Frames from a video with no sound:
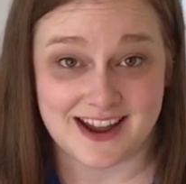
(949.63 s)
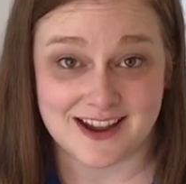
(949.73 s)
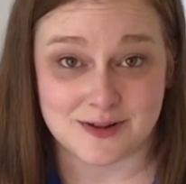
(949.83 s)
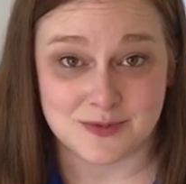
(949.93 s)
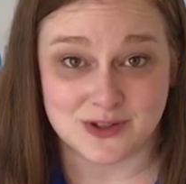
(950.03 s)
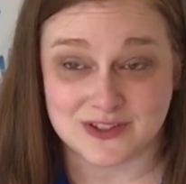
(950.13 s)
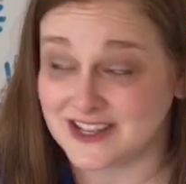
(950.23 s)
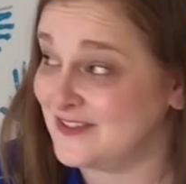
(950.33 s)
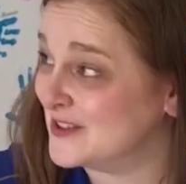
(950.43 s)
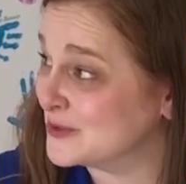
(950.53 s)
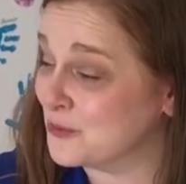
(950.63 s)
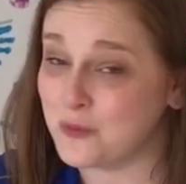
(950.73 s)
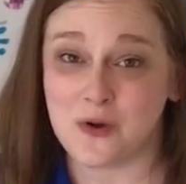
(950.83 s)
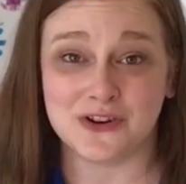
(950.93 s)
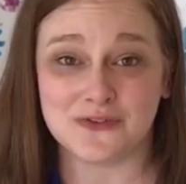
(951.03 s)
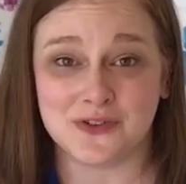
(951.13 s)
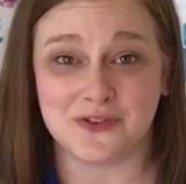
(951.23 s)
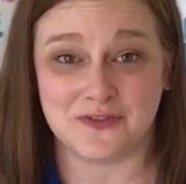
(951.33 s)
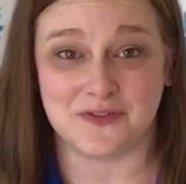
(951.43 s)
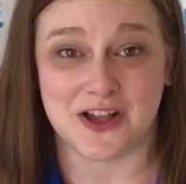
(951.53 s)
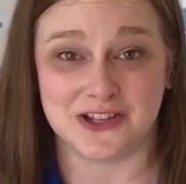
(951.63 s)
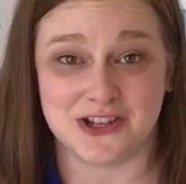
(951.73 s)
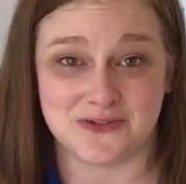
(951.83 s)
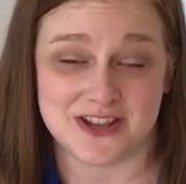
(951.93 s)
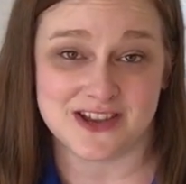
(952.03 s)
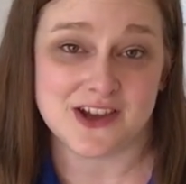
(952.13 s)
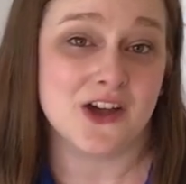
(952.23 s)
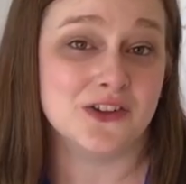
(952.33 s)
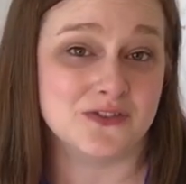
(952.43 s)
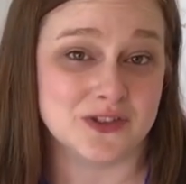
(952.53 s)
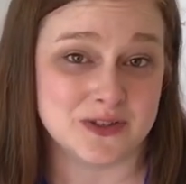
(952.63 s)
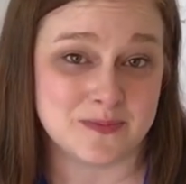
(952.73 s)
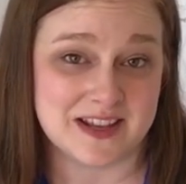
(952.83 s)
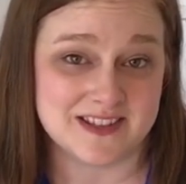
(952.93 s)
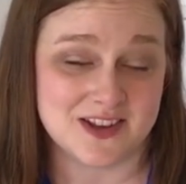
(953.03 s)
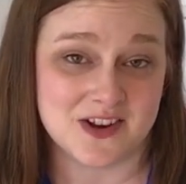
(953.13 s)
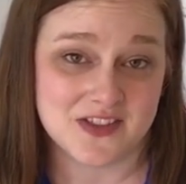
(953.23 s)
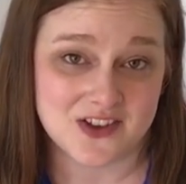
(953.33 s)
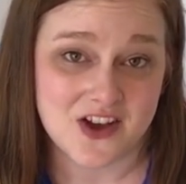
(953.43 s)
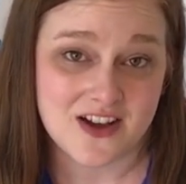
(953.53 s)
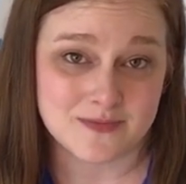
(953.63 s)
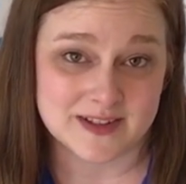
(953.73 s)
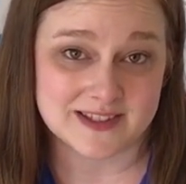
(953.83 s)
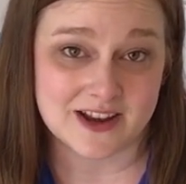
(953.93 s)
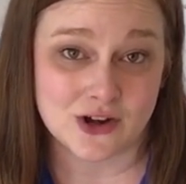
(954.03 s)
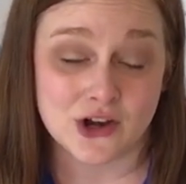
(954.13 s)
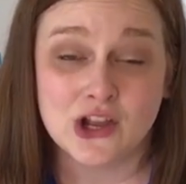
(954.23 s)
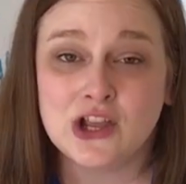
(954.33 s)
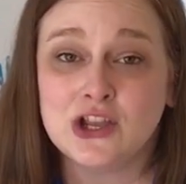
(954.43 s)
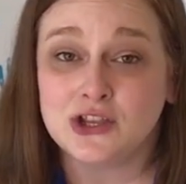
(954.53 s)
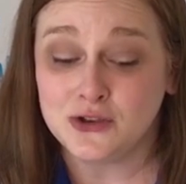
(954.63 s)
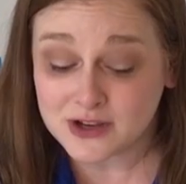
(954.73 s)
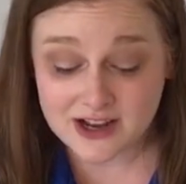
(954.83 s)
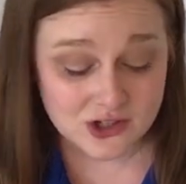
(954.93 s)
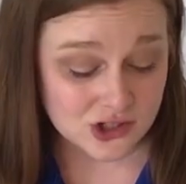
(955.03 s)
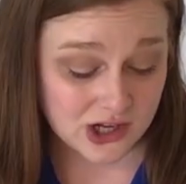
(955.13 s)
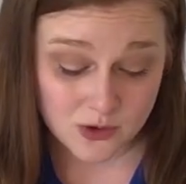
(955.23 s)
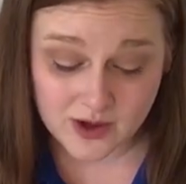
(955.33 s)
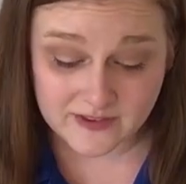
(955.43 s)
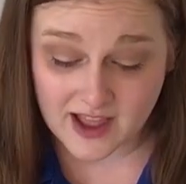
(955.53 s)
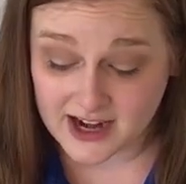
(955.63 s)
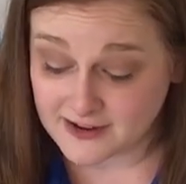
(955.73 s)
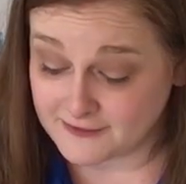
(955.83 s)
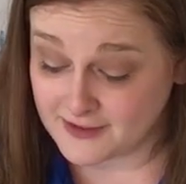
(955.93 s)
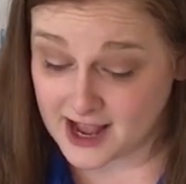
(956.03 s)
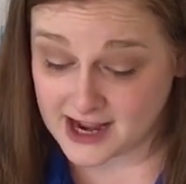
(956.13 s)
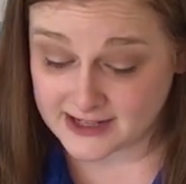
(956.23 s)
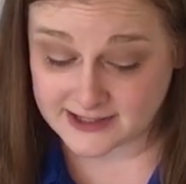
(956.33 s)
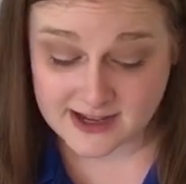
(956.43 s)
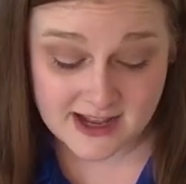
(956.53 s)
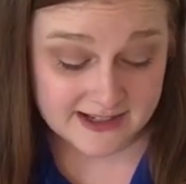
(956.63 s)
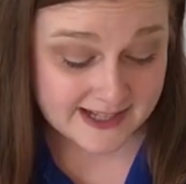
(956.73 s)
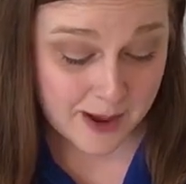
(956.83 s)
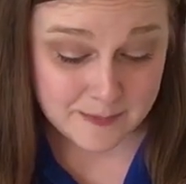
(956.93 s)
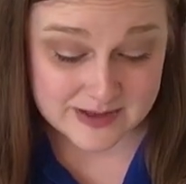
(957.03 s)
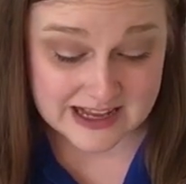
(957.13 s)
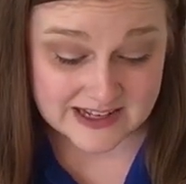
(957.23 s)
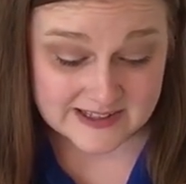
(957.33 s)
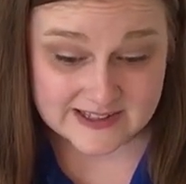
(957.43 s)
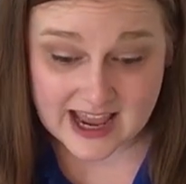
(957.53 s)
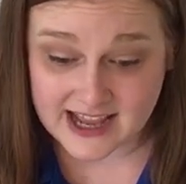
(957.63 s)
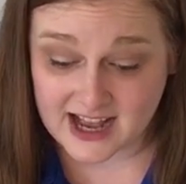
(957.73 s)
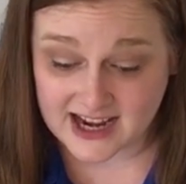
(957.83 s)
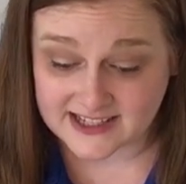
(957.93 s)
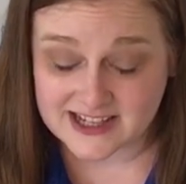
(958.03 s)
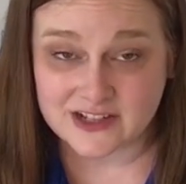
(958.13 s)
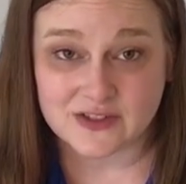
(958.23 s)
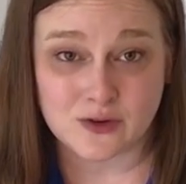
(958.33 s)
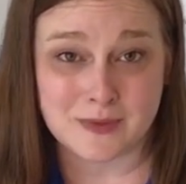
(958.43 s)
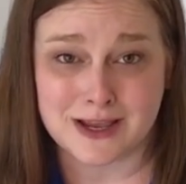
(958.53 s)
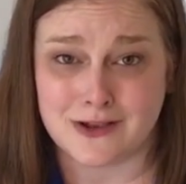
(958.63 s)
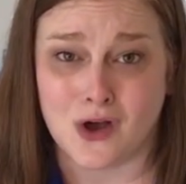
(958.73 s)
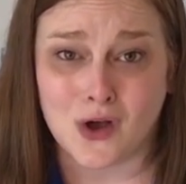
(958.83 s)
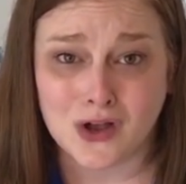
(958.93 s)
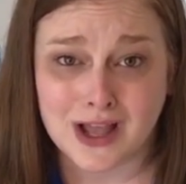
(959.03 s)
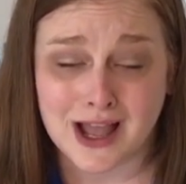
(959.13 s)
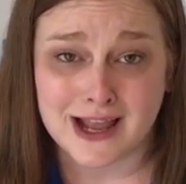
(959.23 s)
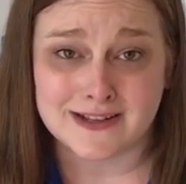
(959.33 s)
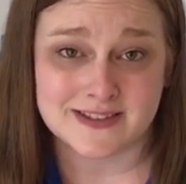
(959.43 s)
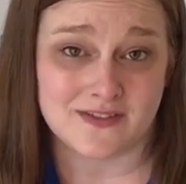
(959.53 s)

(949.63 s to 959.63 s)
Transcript: animals in this wonderful, fun, unique, colorful space here at the Kauffman Center. You can actually go online and find templates and ideas for making all kinds of